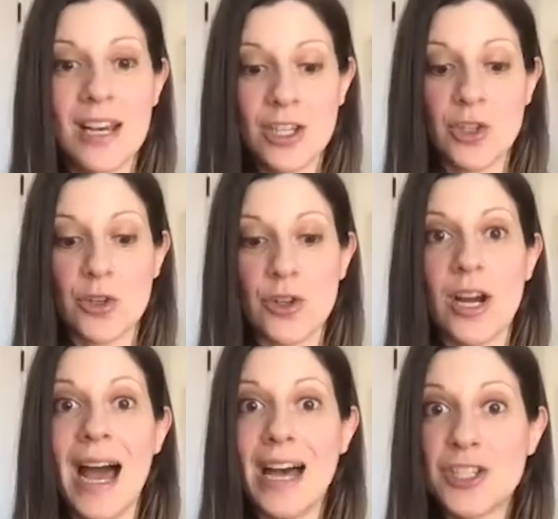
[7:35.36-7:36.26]

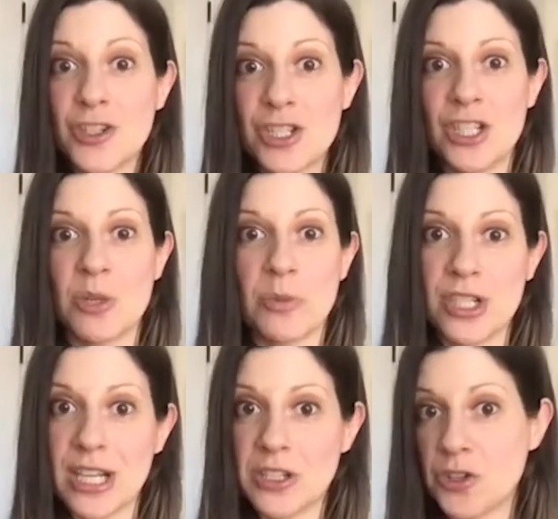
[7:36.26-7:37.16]
your estrogen, your
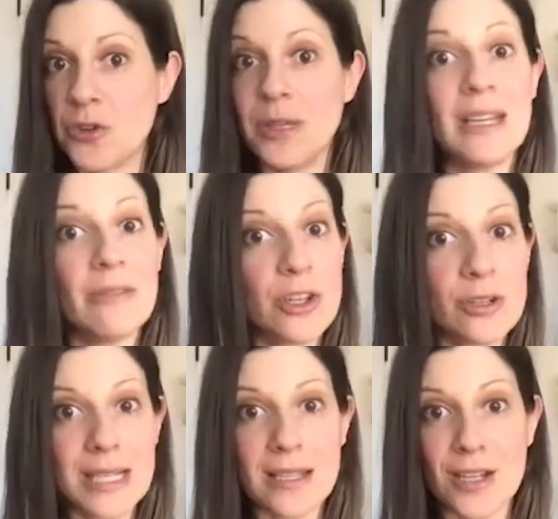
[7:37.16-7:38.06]
progesterone, even your
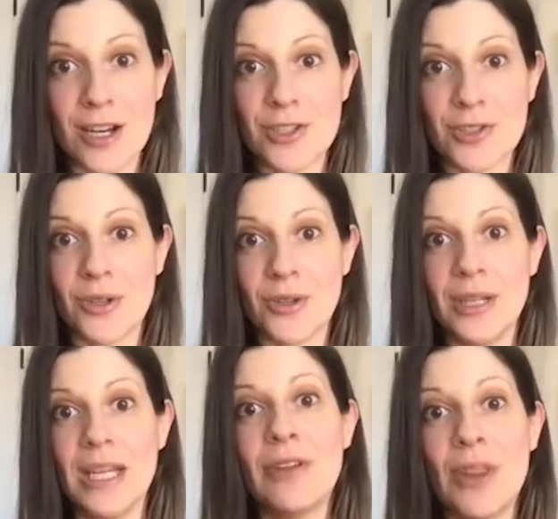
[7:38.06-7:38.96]
testosterone,
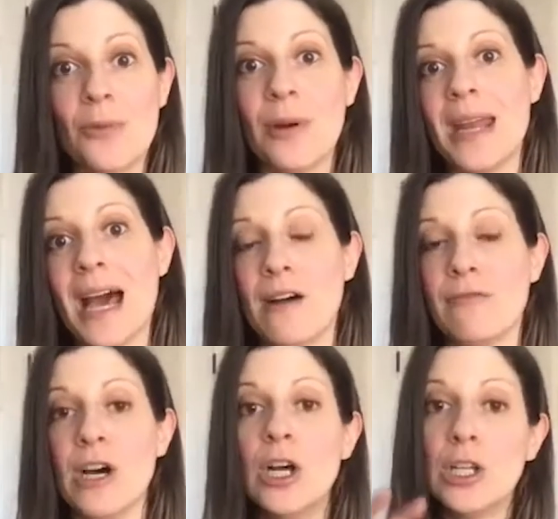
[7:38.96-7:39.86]
even though women have
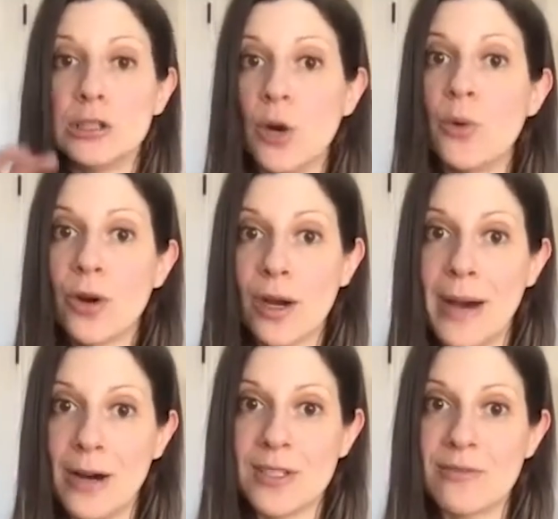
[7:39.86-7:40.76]
lower
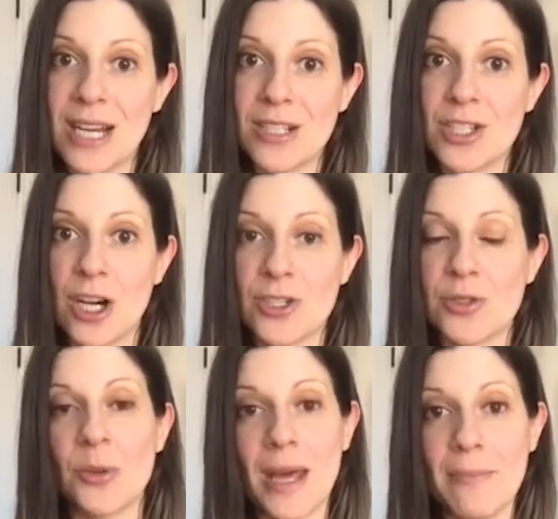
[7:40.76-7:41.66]
amounts of
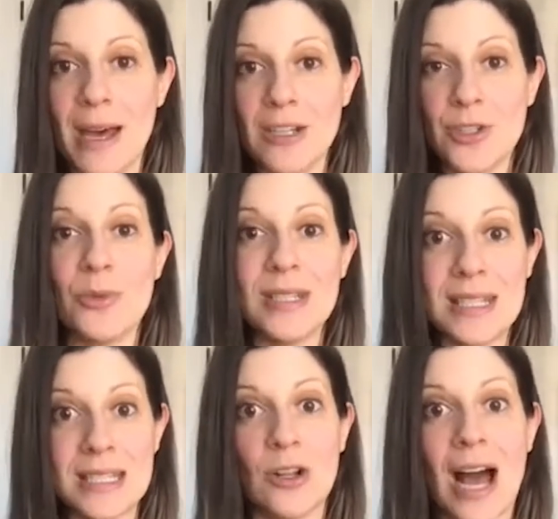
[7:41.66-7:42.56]
testosterone than men do, we
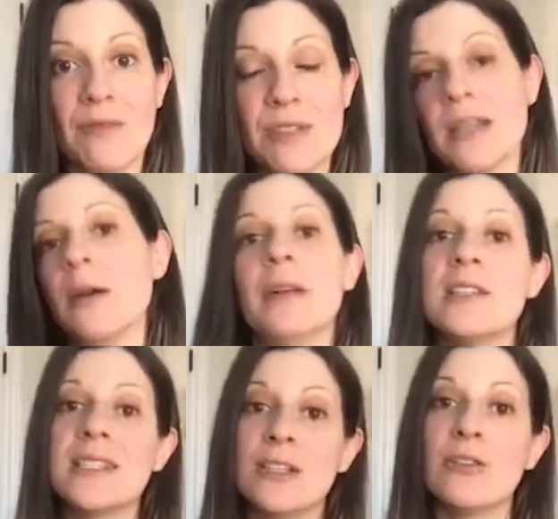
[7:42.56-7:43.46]
still have some, and
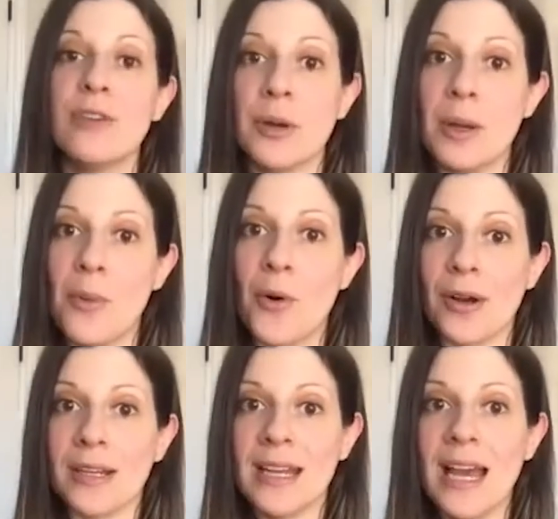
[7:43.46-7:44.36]
it's still very
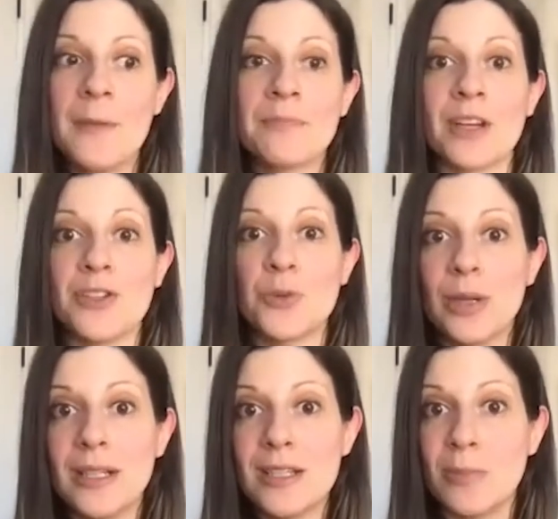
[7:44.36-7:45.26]
important. And to
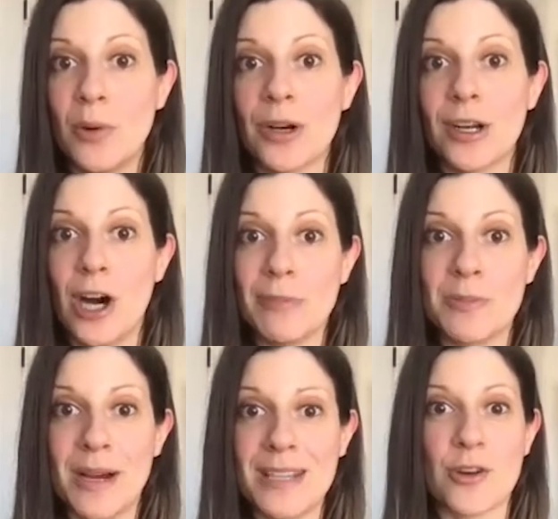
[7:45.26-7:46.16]
really support and
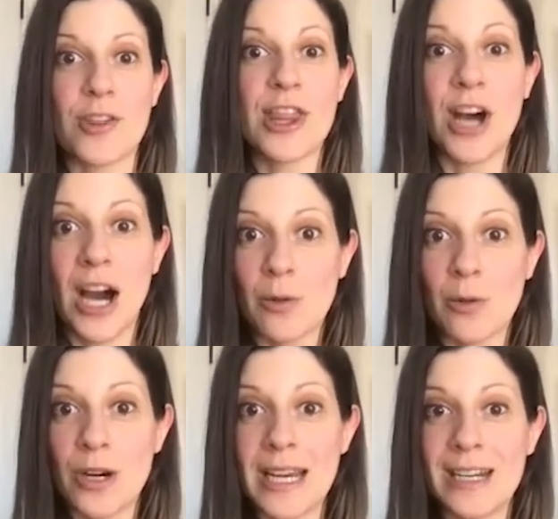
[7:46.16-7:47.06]
optimize our
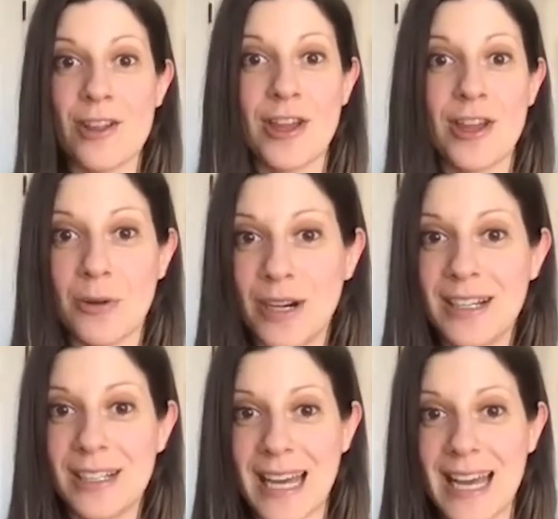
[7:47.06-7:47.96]

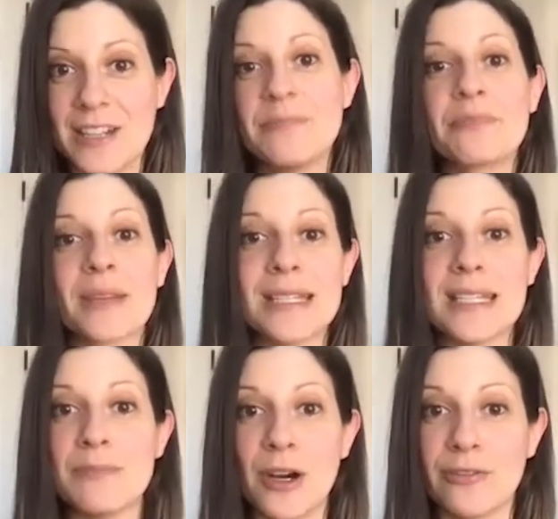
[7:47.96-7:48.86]
thyroid gland is
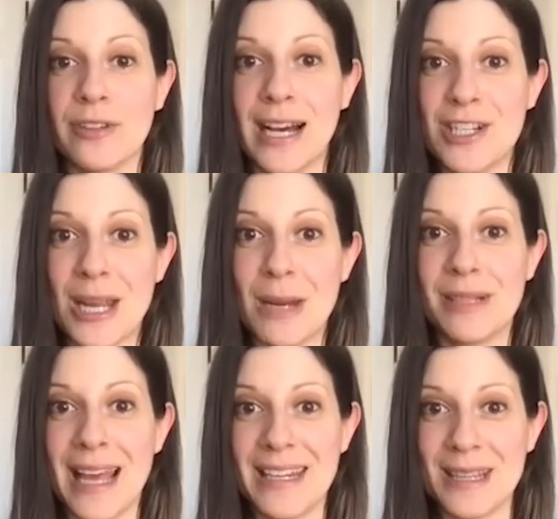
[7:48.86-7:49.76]
this butterfly-shaped
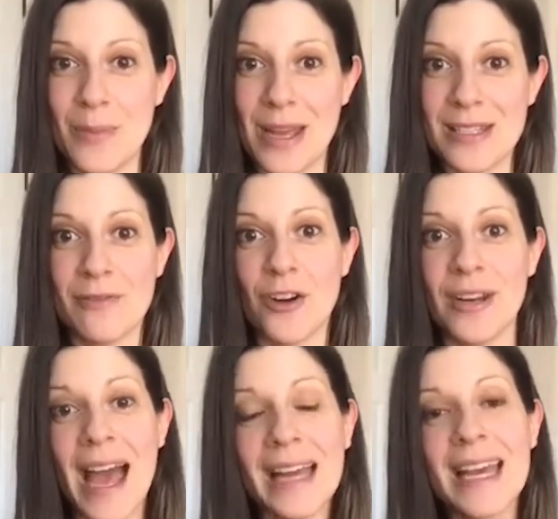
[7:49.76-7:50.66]
gland in the base of our
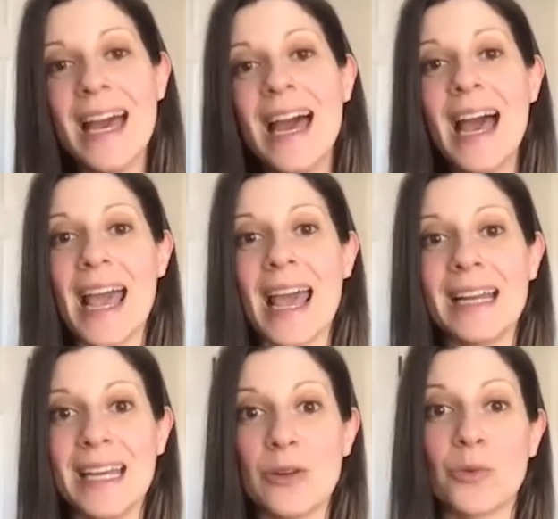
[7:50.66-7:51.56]
neck, and
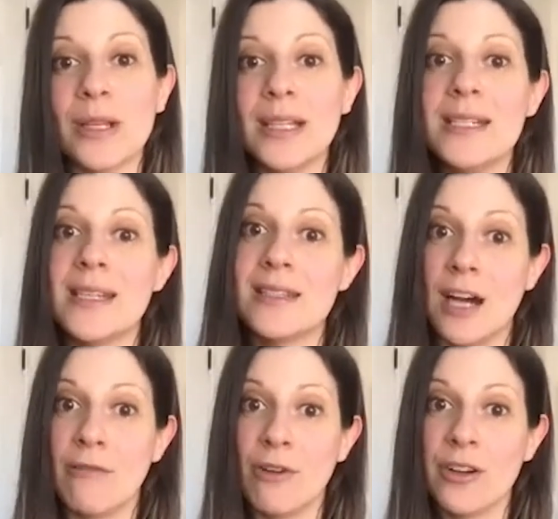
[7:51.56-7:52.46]
it really does
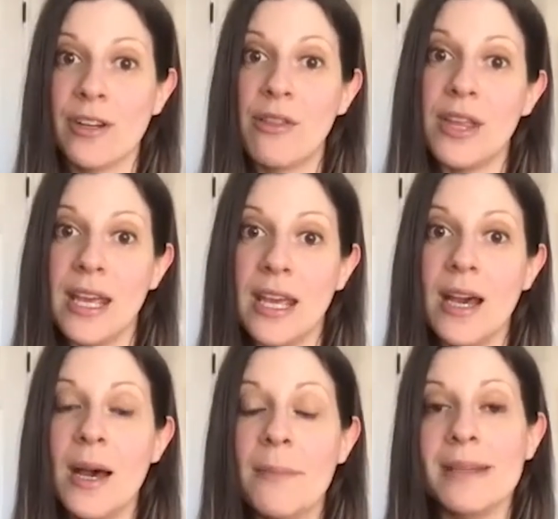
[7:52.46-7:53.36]
govern
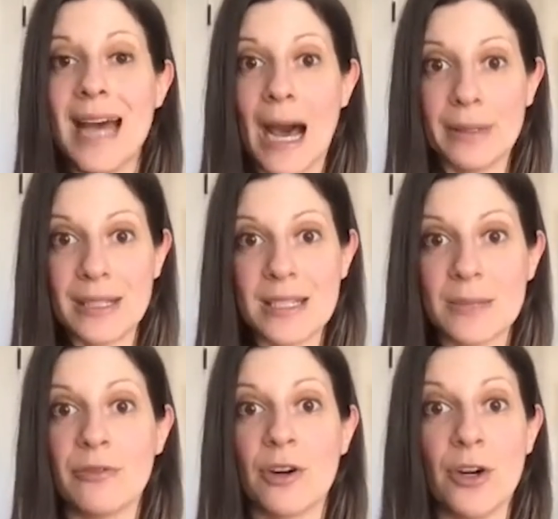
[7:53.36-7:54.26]
the metabolism
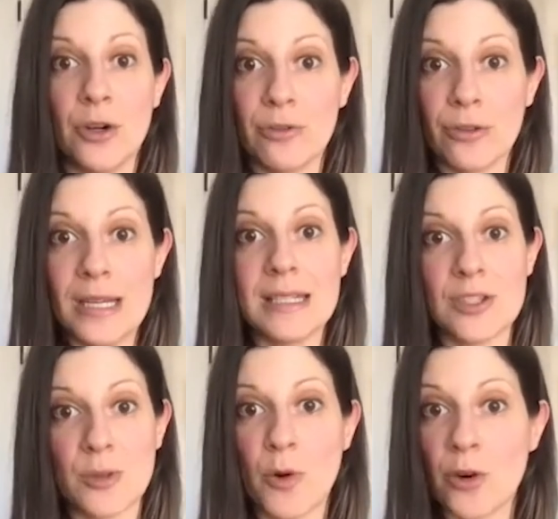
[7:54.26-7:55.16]
of our ovaries and
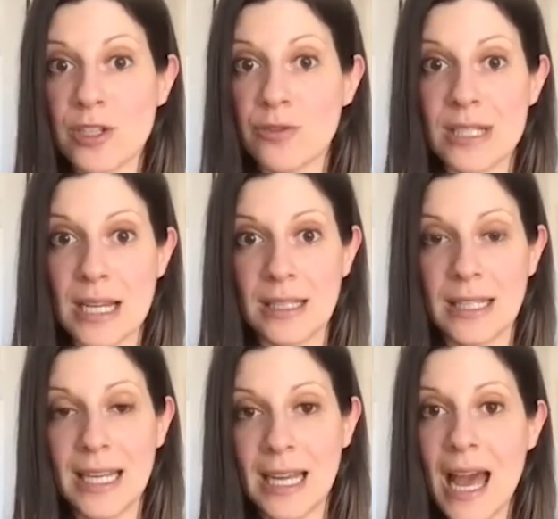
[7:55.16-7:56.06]
supports
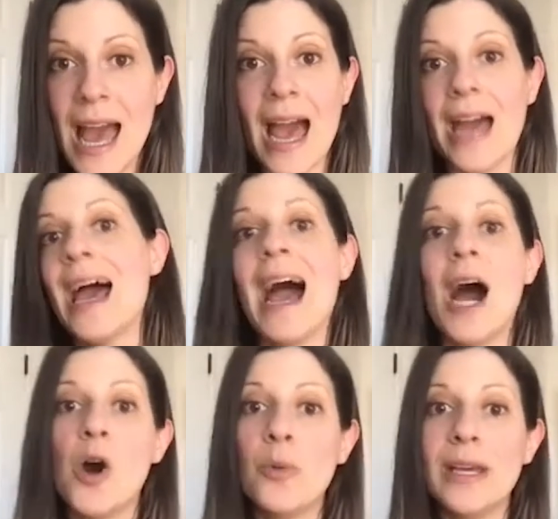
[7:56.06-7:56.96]
fertility. And
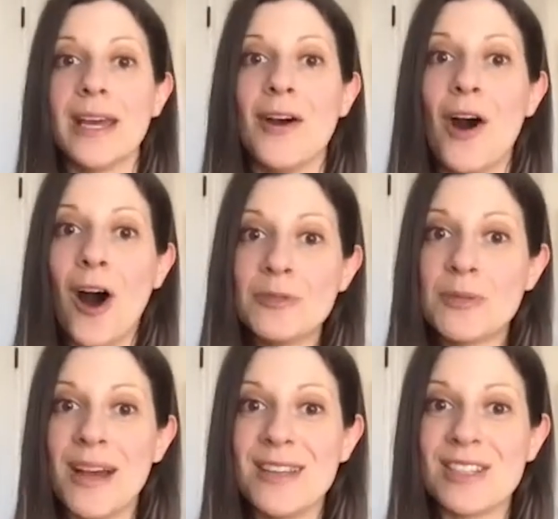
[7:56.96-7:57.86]
how we can
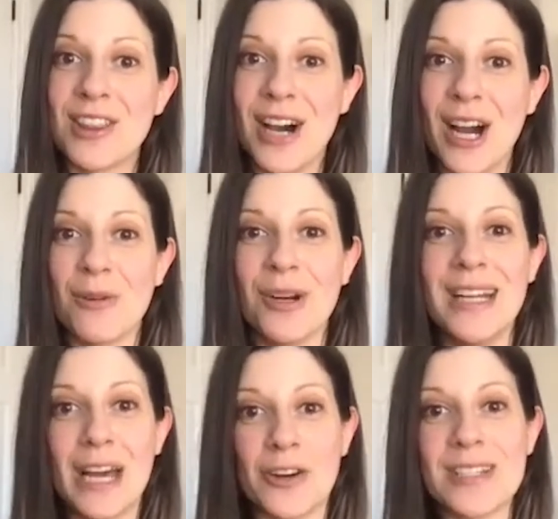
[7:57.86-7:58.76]
optimize the thyroid
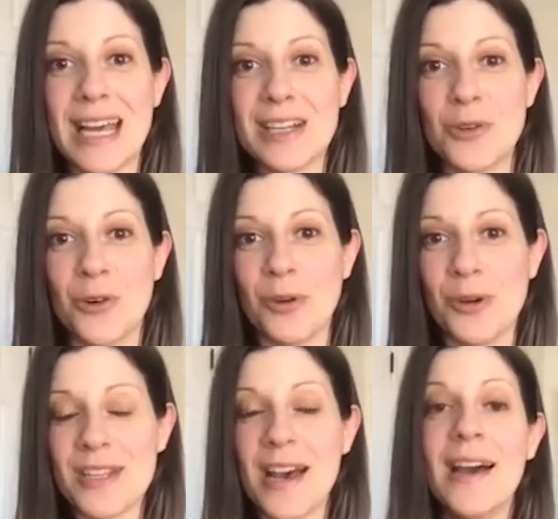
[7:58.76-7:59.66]
and our sex
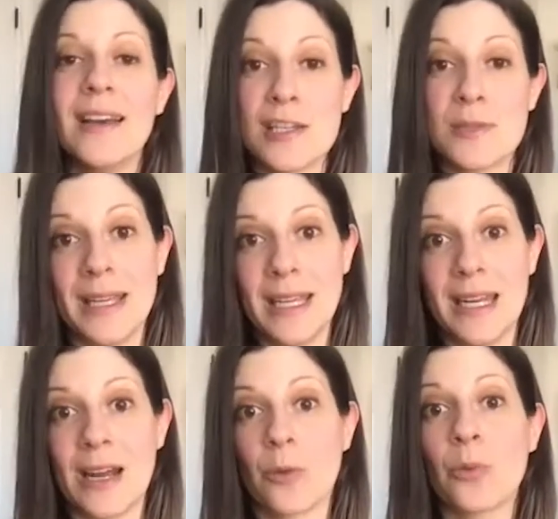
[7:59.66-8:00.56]
hormones is by
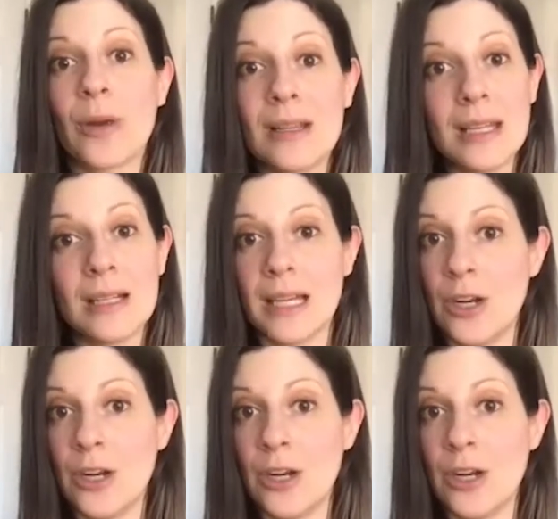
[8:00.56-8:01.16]
eating a really clean